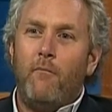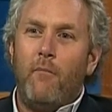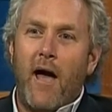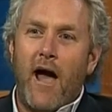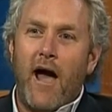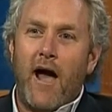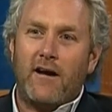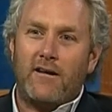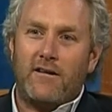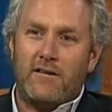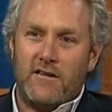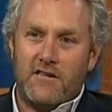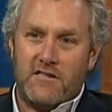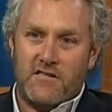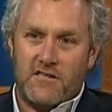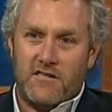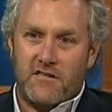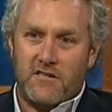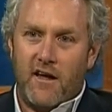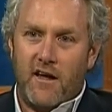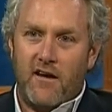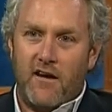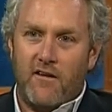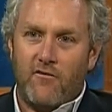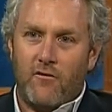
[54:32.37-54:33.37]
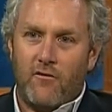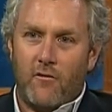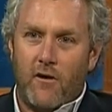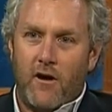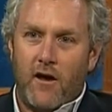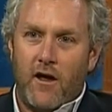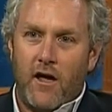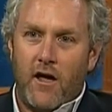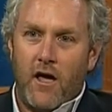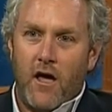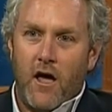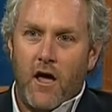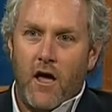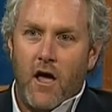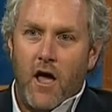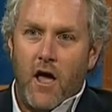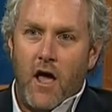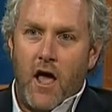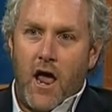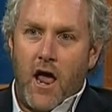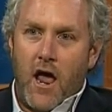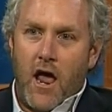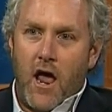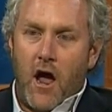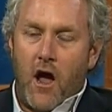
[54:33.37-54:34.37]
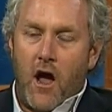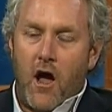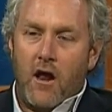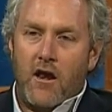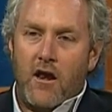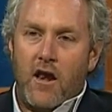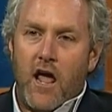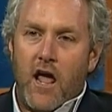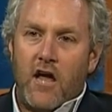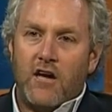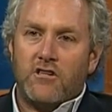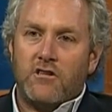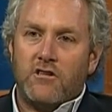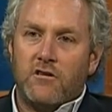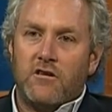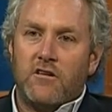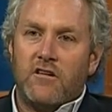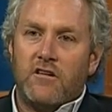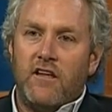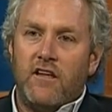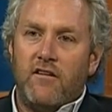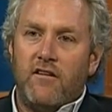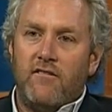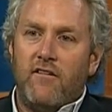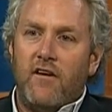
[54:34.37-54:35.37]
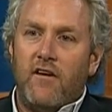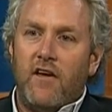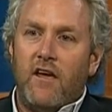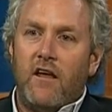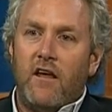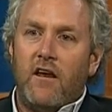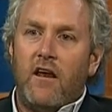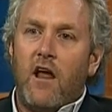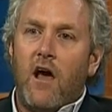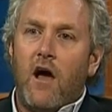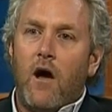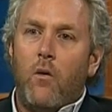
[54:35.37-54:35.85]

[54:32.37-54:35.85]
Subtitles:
back to slavery on national TV,